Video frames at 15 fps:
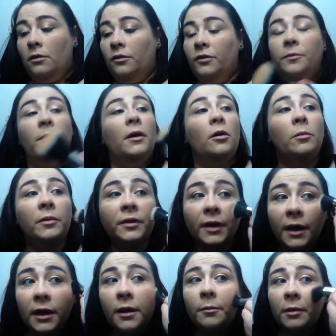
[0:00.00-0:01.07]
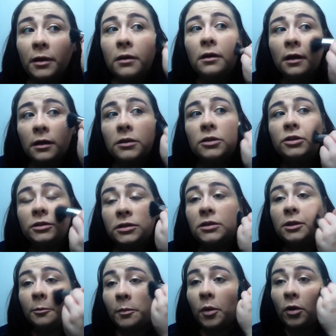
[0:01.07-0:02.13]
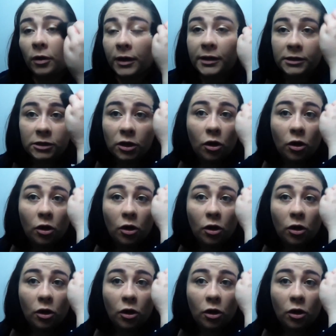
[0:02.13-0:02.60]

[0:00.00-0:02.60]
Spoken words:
Just pick up a tiny bit and just put it